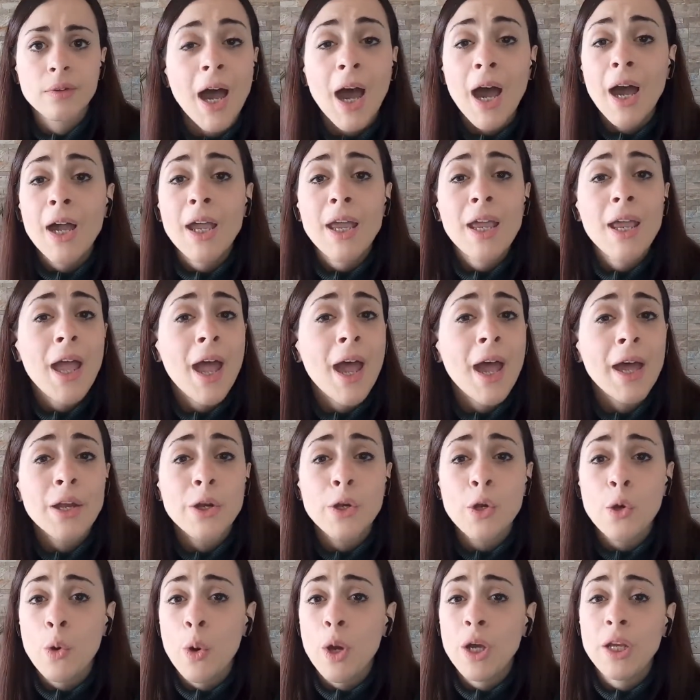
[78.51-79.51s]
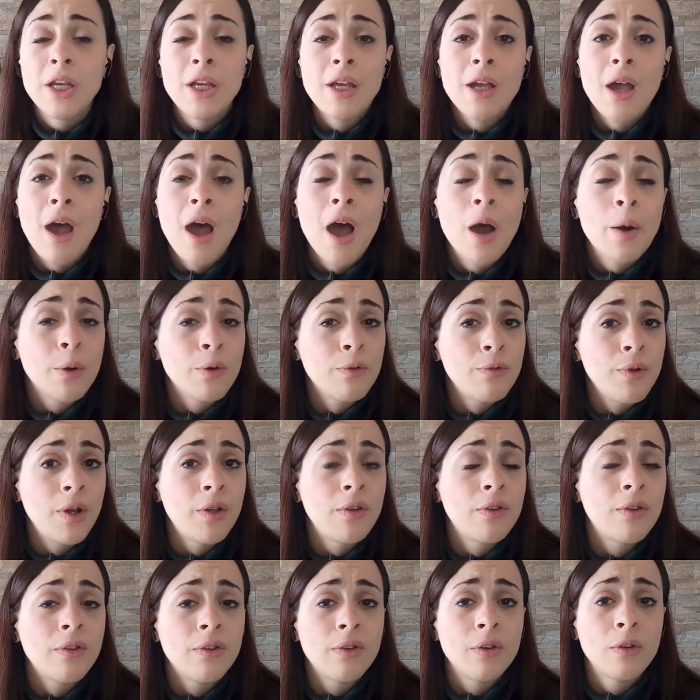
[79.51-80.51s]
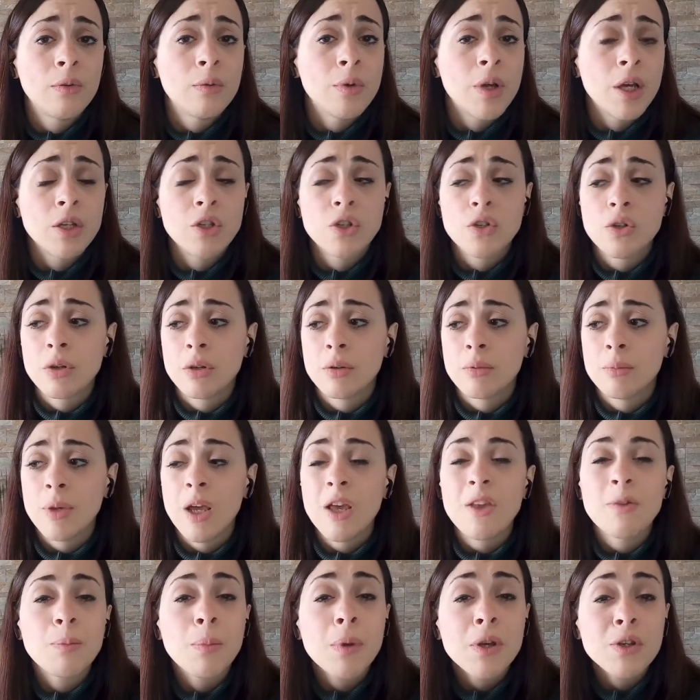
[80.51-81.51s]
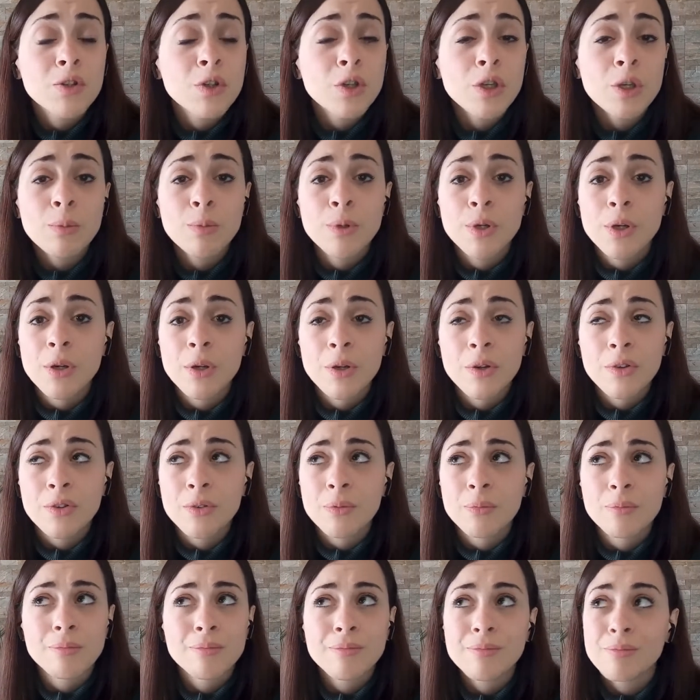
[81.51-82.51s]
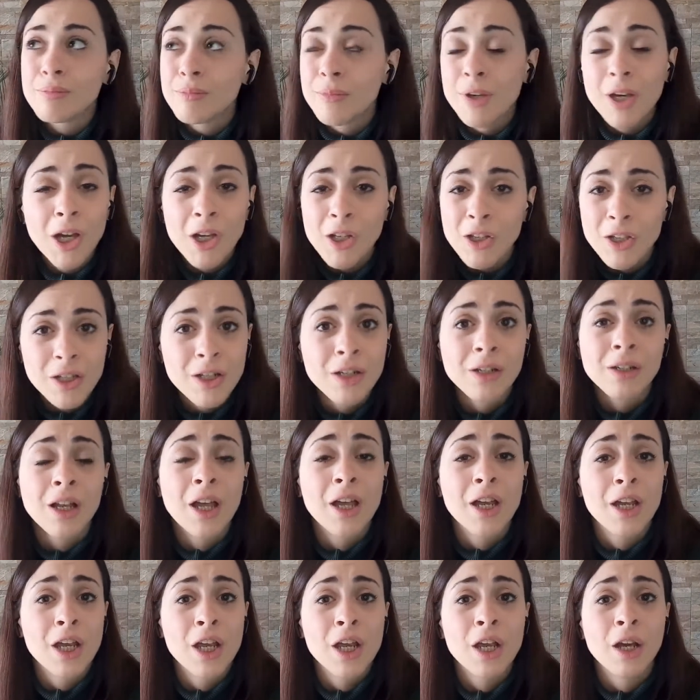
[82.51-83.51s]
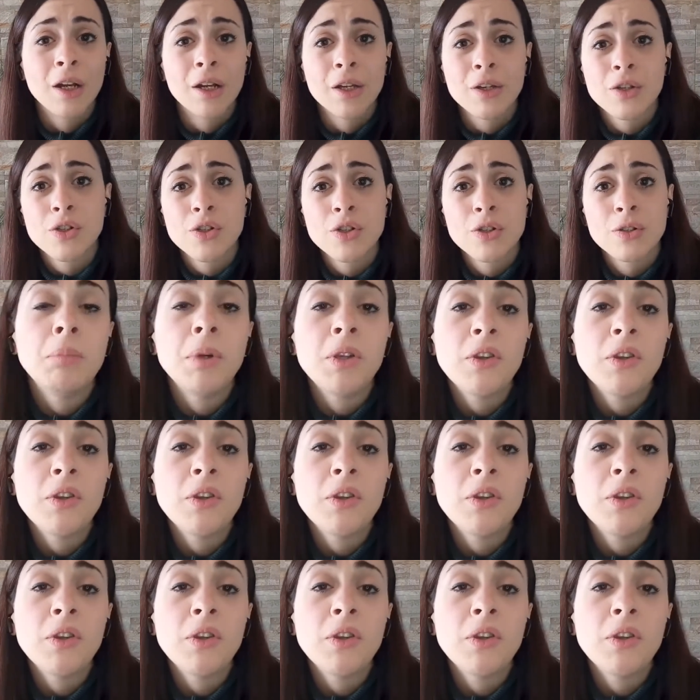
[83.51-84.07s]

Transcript: I had no idea how to fix the situation, especially because I didn't like English.